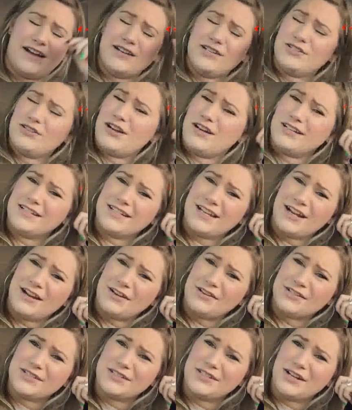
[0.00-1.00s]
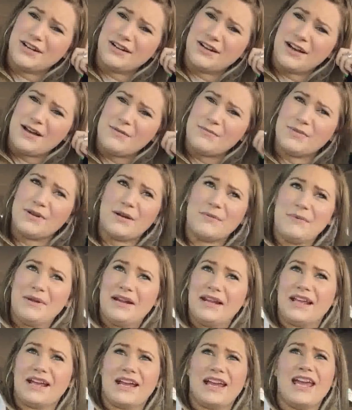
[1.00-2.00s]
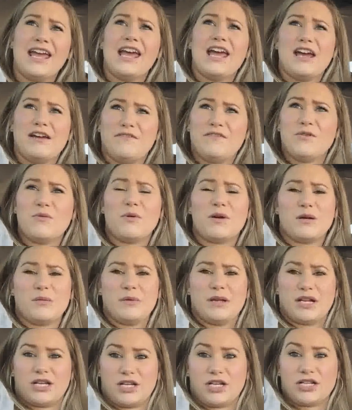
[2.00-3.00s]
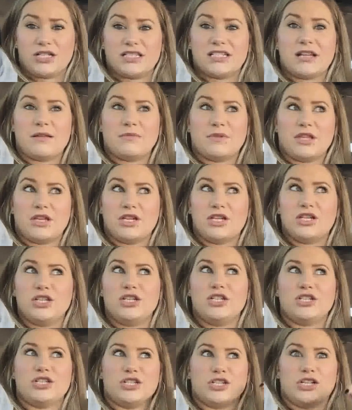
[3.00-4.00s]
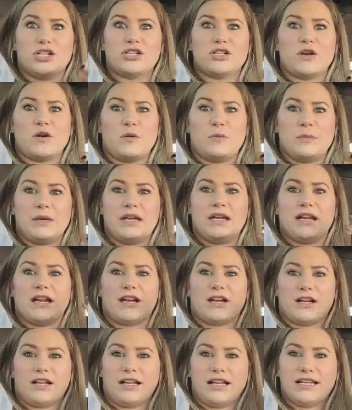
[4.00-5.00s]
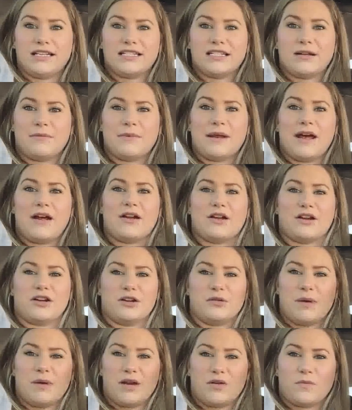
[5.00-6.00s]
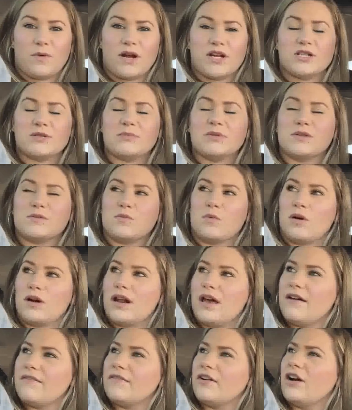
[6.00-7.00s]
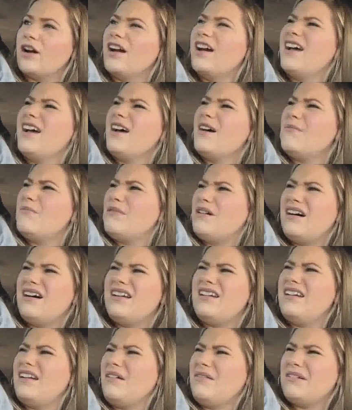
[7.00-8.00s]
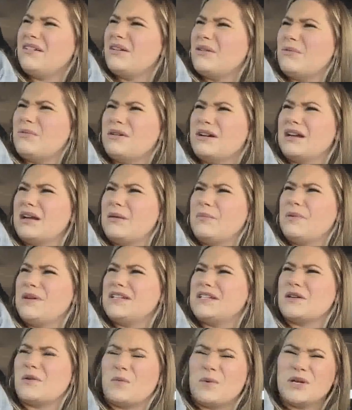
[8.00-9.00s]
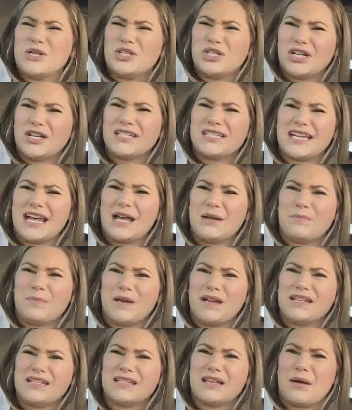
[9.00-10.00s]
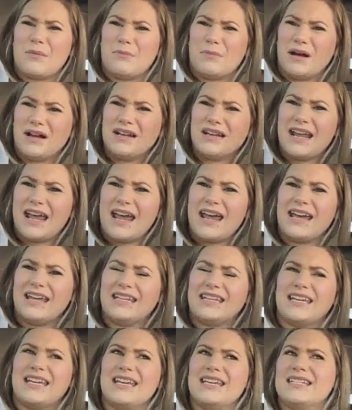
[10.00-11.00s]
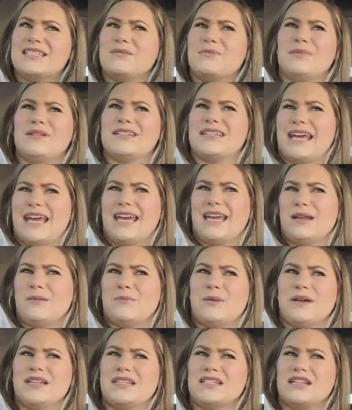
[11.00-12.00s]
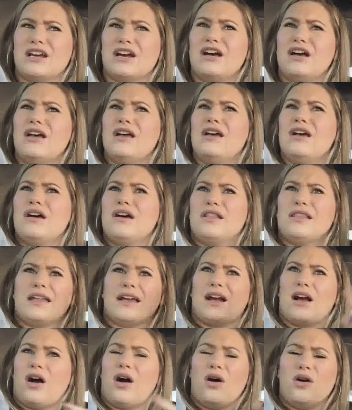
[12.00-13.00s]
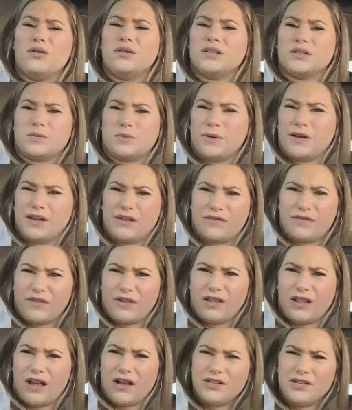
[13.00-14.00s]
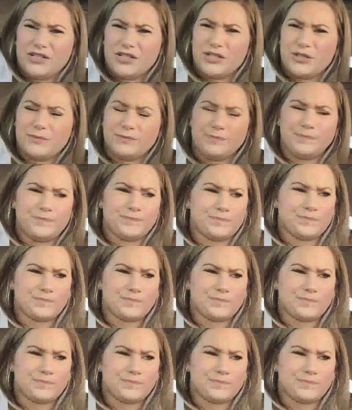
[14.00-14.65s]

I ain't trying to sound all stuck up, but I mean, like, if you wanted me to cook something, you should have told me and I could have laid something out. I could have made arrangements, whatever. But no, I don't want to get pizza. We just had pizza Monday and the kids have been taking pizza like all this week for lunch.